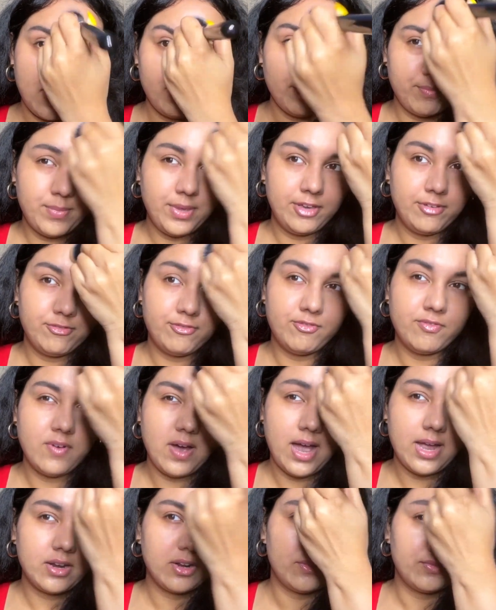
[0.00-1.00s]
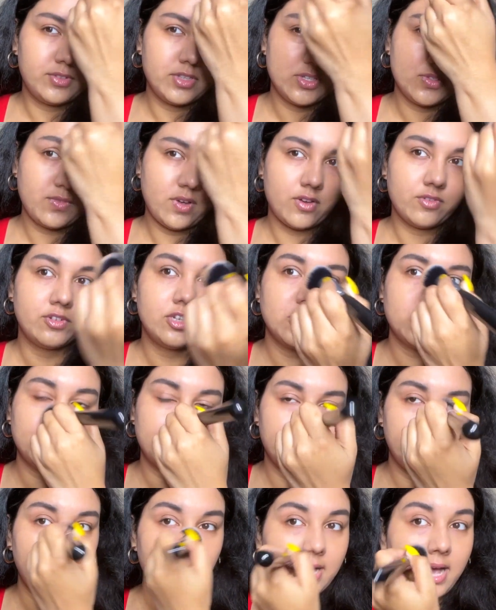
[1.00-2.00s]
Big fan of this
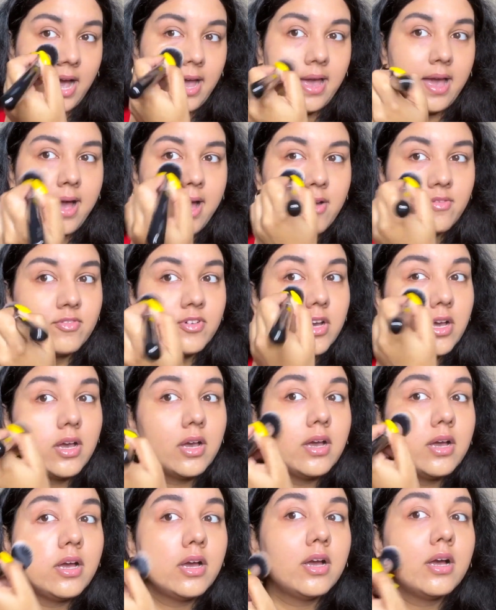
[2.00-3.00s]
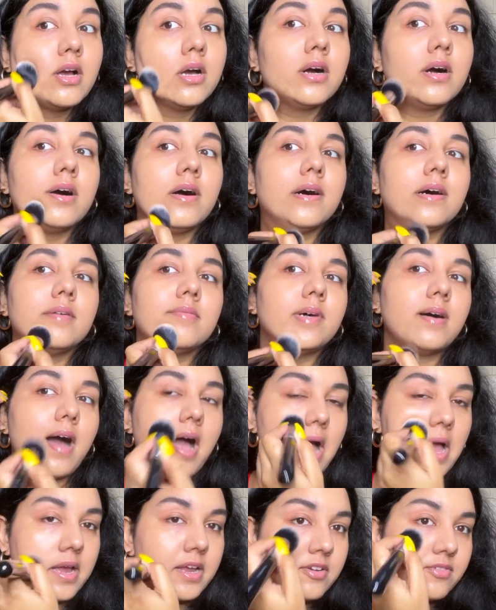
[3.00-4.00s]
foundation. I have
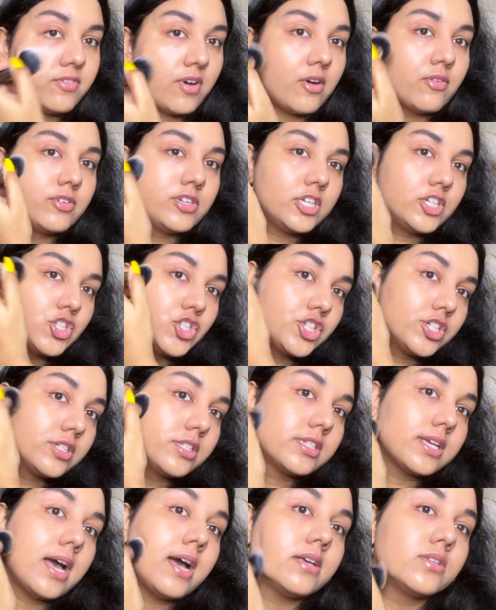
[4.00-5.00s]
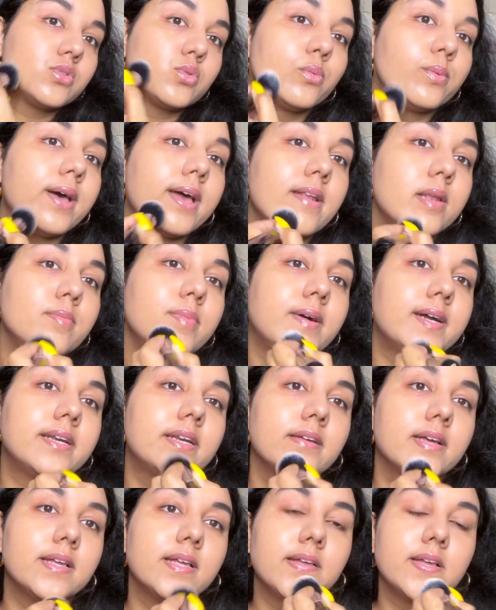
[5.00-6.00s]
high-end foundations as well, but
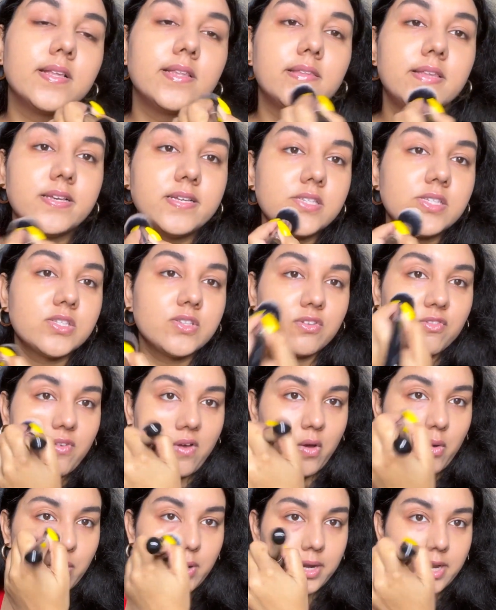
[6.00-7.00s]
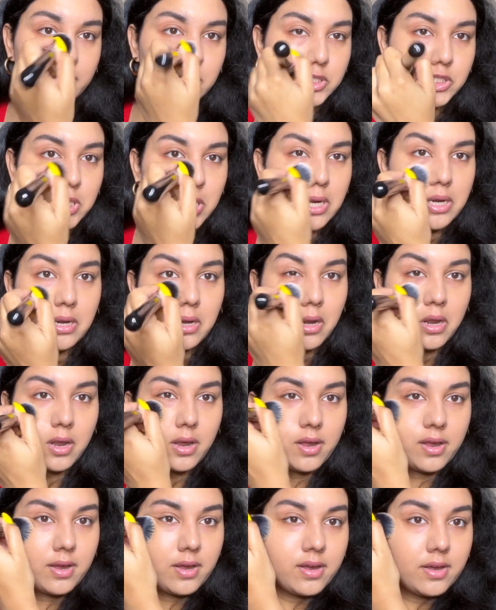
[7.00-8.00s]
this foundation
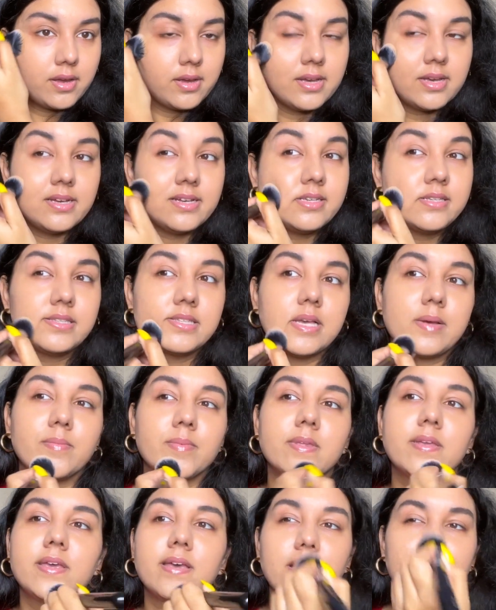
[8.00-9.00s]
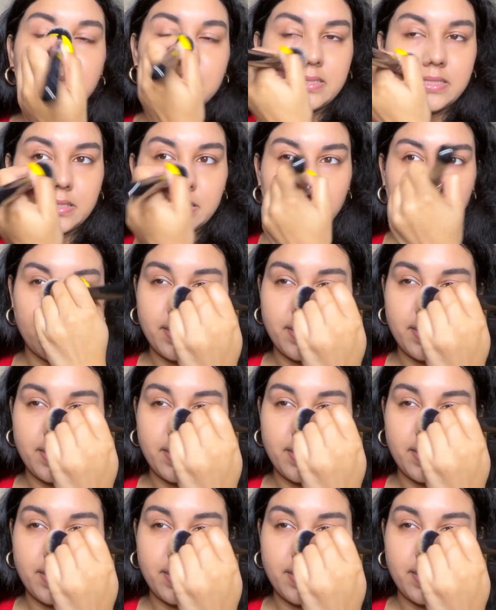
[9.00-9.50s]
is something else.